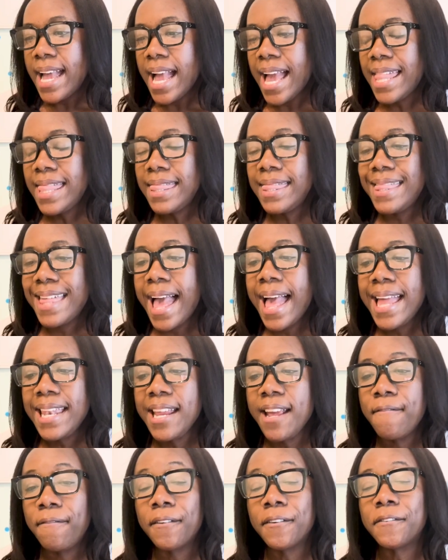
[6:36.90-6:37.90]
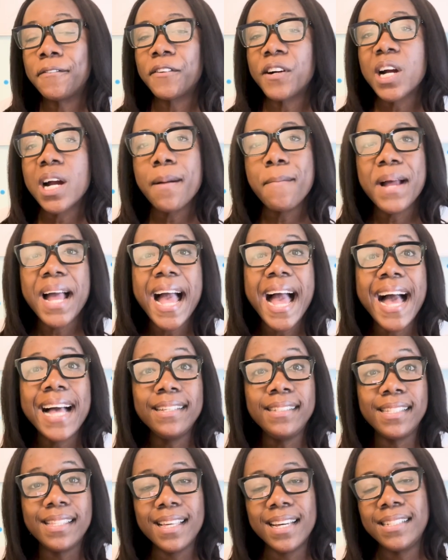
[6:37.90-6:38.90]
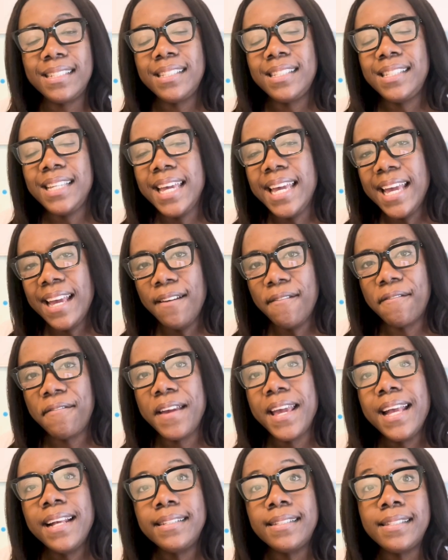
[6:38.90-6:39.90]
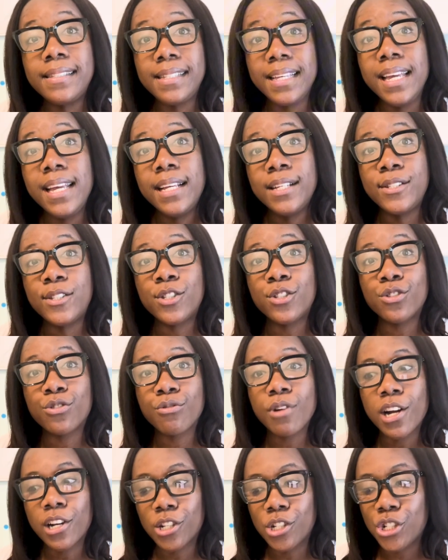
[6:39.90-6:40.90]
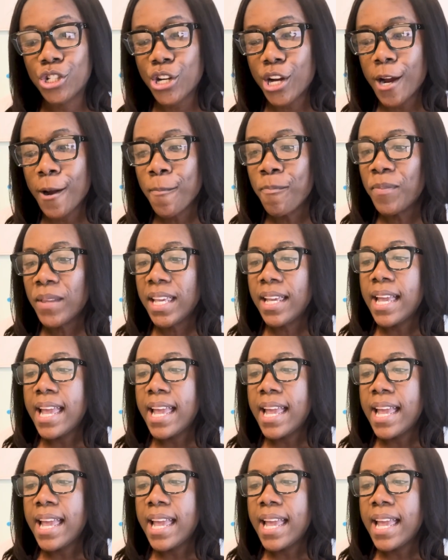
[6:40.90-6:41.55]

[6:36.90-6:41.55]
And then if a verb has the CVC structure,